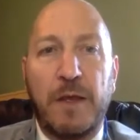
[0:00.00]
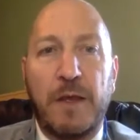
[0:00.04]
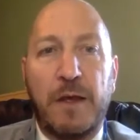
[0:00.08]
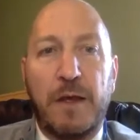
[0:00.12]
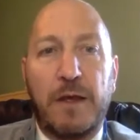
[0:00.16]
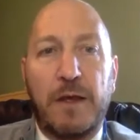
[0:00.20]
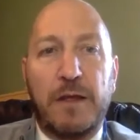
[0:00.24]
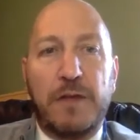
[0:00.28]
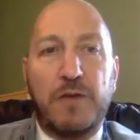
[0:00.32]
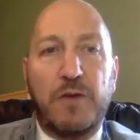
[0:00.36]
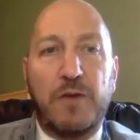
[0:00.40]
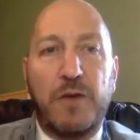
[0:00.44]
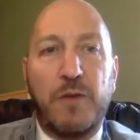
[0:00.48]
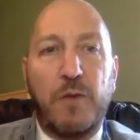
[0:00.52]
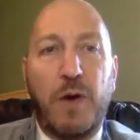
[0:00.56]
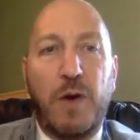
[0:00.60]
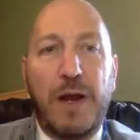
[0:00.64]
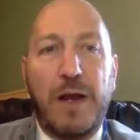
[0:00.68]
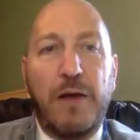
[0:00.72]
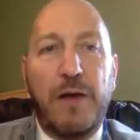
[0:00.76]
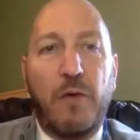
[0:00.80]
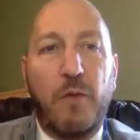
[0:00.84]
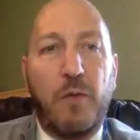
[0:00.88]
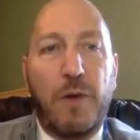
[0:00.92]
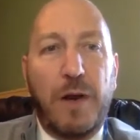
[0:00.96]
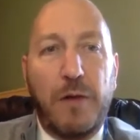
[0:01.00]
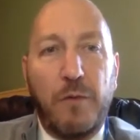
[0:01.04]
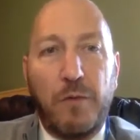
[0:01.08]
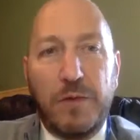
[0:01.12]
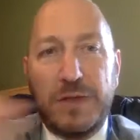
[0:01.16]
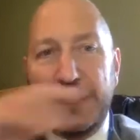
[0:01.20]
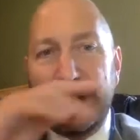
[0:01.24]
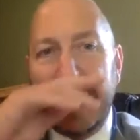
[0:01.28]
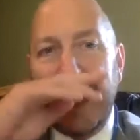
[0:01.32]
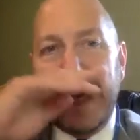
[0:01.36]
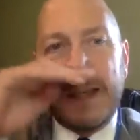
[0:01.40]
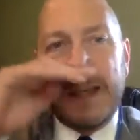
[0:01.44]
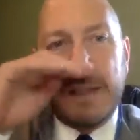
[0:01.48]
Certainly, what I
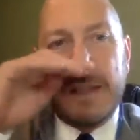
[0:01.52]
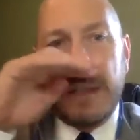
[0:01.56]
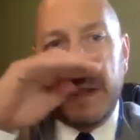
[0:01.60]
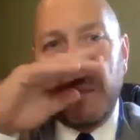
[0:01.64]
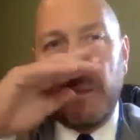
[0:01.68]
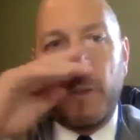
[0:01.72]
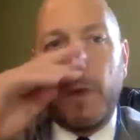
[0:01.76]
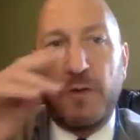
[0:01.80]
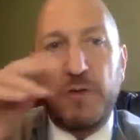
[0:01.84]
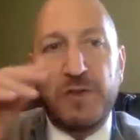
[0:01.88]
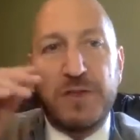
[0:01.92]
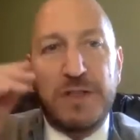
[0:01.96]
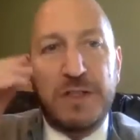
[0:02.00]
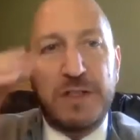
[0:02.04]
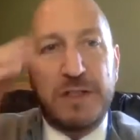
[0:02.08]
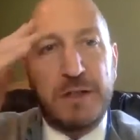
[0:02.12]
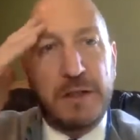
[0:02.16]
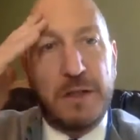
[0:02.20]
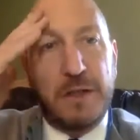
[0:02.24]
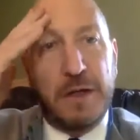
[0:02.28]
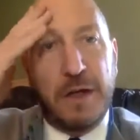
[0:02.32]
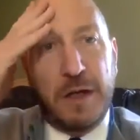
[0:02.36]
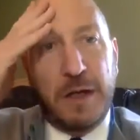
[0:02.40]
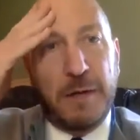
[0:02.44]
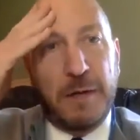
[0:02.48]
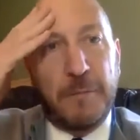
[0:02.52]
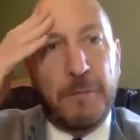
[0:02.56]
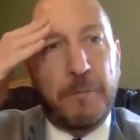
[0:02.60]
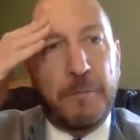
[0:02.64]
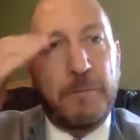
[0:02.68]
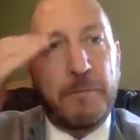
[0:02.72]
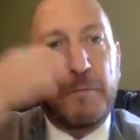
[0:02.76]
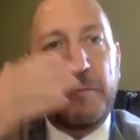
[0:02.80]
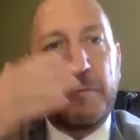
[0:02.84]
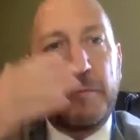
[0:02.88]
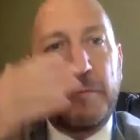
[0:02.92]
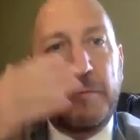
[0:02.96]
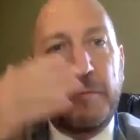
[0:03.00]
would say is the most
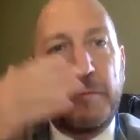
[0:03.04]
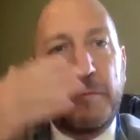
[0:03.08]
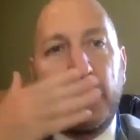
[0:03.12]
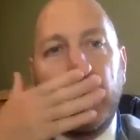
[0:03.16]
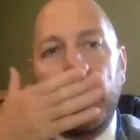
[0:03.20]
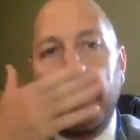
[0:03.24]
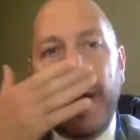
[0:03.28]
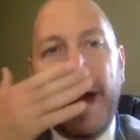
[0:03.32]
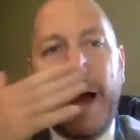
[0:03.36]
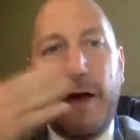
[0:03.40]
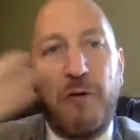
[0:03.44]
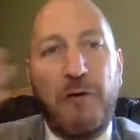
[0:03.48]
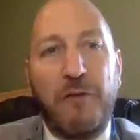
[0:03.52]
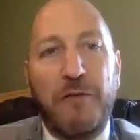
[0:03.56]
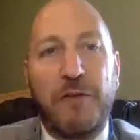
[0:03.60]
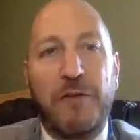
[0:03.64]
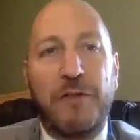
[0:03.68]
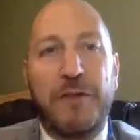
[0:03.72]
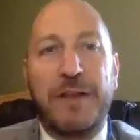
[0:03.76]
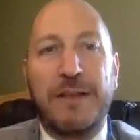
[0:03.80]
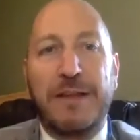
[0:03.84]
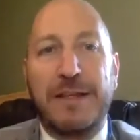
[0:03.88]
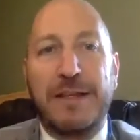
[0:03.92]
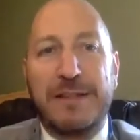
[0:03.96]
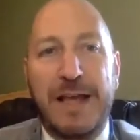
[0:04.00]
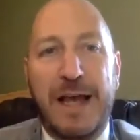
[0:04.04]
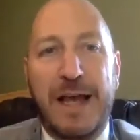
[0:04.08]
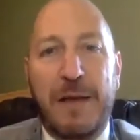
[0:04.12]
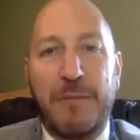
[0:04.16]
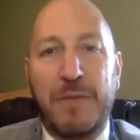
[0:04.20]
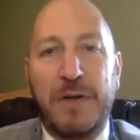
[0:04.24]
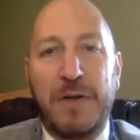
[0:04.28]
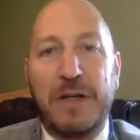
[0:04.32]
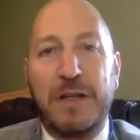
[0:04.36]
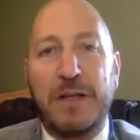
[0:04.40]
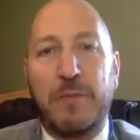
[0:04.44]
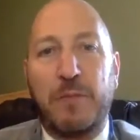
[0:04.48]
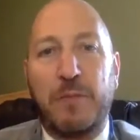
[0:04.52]
powerful thing that's
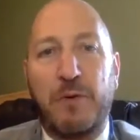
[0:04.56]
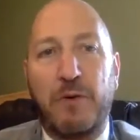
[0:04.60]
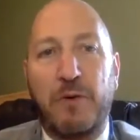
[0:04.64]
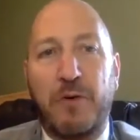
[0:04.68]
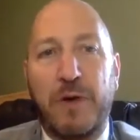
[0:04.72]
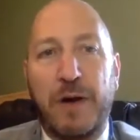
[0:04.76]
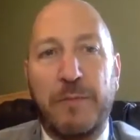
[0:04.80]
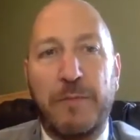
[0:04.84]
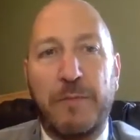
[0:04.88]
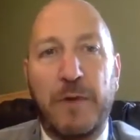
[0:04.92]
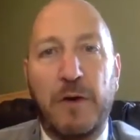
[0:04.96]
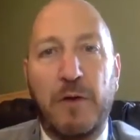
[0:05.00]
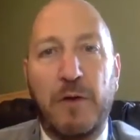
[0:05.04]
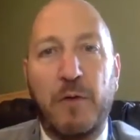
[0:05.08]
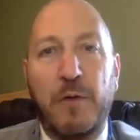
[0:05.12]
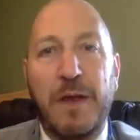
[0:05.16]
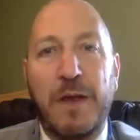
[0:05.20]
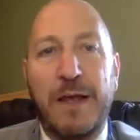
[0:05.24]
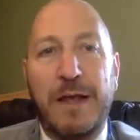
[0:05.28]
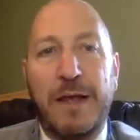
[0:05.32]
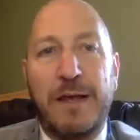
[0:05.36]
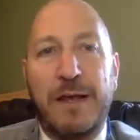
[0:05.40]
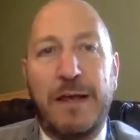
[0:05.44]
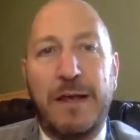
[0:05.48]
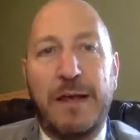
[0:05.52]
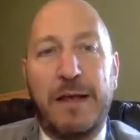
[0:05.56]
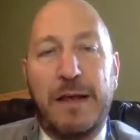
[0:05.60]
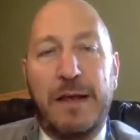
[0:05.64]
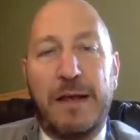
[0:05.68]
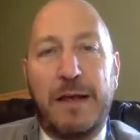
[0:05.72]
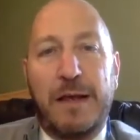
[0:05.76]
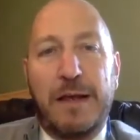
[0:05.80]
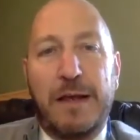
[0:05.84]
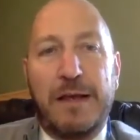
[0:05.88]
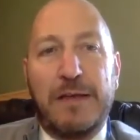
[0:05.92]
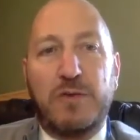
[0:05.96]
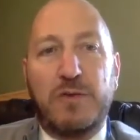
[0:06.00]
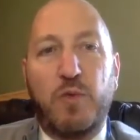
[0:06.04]
happened in the program, though,
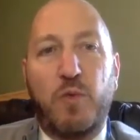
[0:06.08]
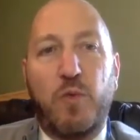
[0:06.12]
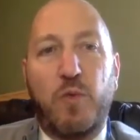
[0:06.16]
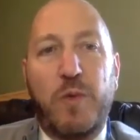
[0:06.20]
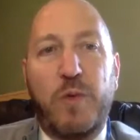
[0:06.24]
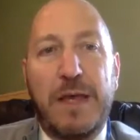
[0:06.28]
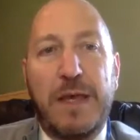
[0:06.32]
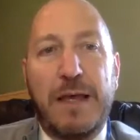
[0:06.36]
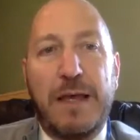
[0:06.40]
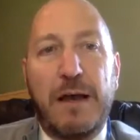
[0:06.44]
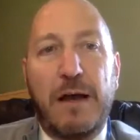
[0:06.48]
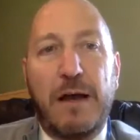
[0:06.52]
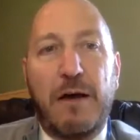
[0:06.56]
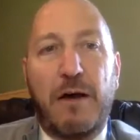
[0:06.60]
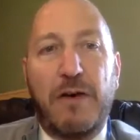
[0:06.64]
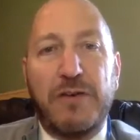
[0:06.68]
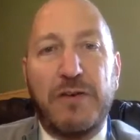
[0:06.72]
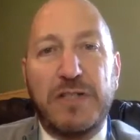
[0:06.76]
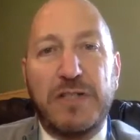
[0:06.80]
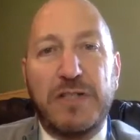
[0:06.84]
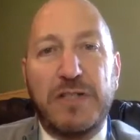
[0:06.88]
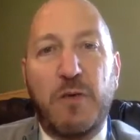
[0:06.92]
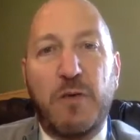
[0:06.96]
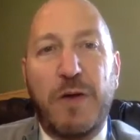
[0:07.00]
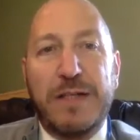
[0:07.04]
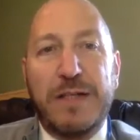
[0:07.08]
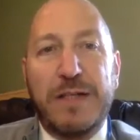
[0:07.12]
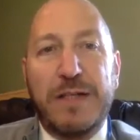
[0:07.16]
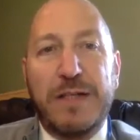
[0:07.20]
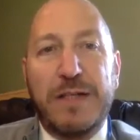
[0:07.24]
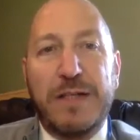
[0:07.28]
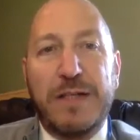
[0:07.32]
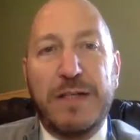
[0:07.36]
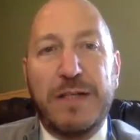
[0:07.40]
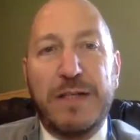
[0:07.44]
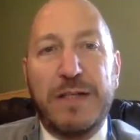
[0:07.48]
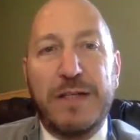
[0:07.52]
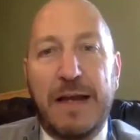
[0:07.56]
is we also
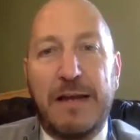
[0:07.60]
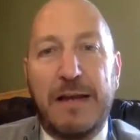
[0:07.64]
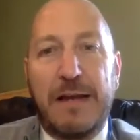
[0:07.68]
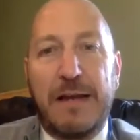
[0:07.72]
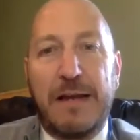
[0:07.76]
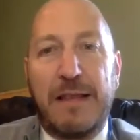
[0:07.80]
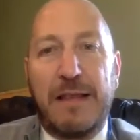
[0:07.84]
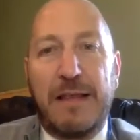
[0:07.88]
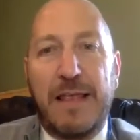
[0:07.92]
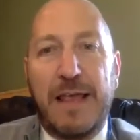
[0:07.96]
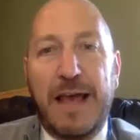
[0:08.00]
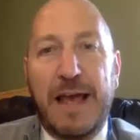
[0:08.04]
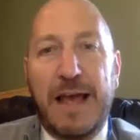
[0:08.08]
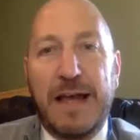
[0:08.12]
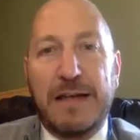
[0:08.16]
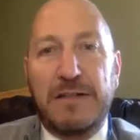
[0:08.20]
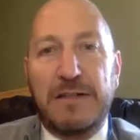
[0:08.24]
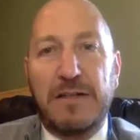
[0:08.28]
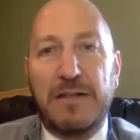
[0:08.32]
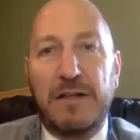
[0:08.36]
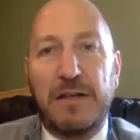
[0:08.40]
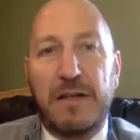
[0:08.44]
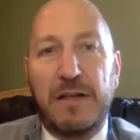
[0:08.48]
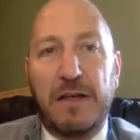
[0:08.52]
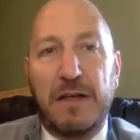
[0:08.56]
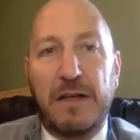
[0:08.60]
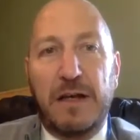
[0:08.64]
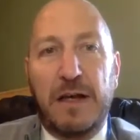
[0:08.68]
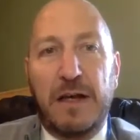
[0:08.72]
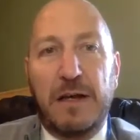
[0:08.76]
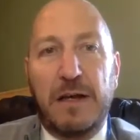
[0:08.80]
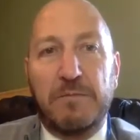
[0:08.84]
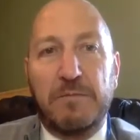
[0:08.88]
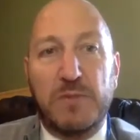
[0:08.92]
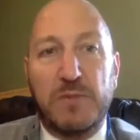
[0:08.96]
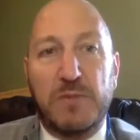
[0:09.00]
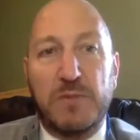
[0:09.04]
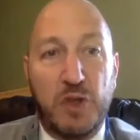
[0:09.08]
identified that
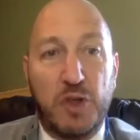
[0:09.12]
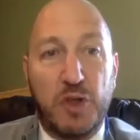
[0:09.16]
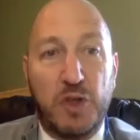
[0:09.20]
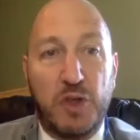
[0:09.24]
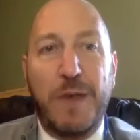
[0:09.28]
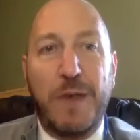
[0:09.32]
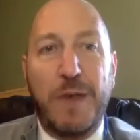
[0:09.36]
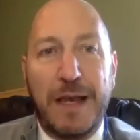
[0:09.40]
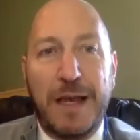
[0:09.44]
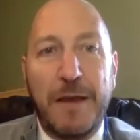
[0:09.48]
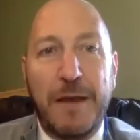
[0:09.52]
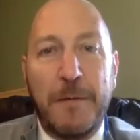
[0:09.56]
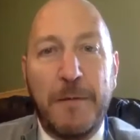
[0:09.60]
Zooming